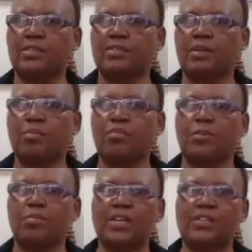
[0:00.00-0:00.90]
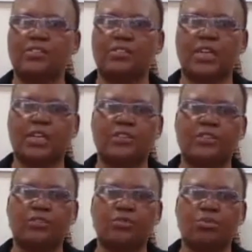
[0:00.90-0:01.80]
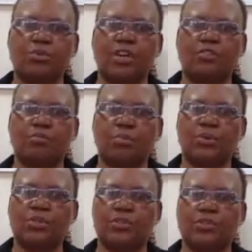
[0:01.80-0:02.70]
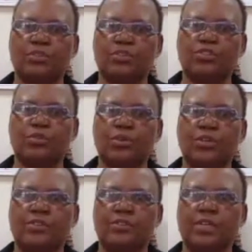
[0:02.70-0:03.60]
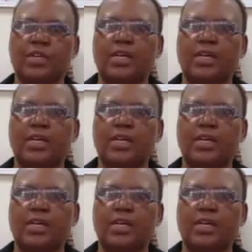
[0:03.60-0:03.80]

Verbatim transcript: some of the pastoralists who have bought this insurance